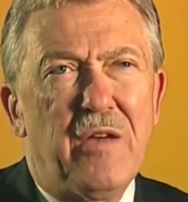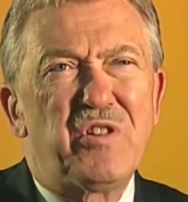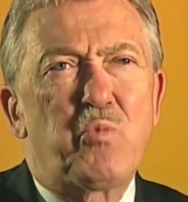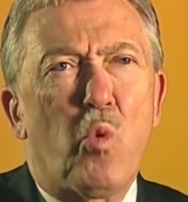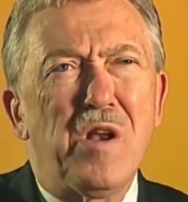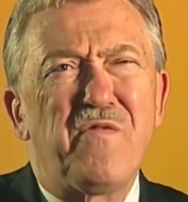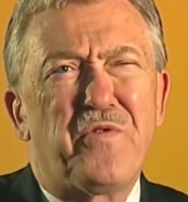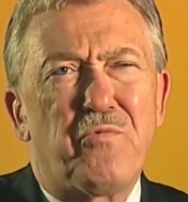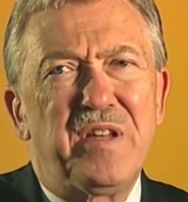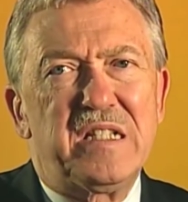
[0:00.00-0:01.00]
it was one
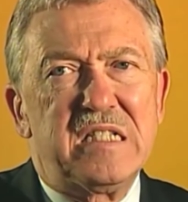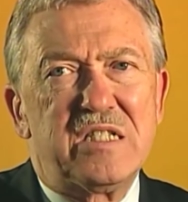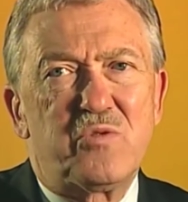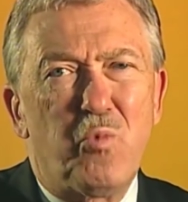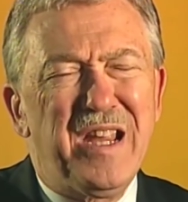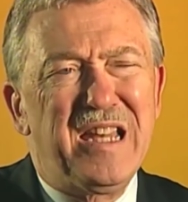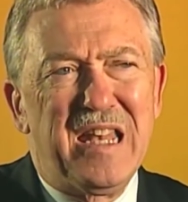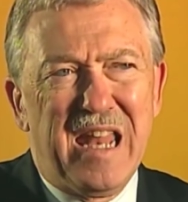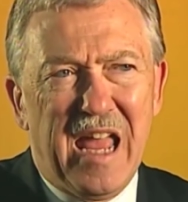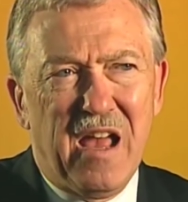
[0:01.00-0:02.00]
of the reasons we
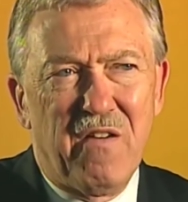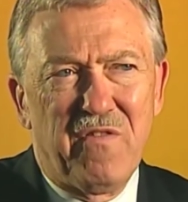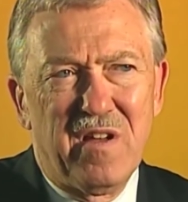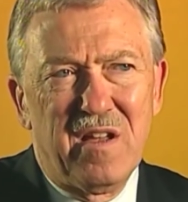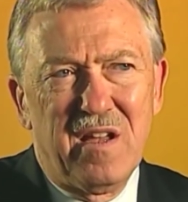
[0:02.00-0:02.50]
didn't have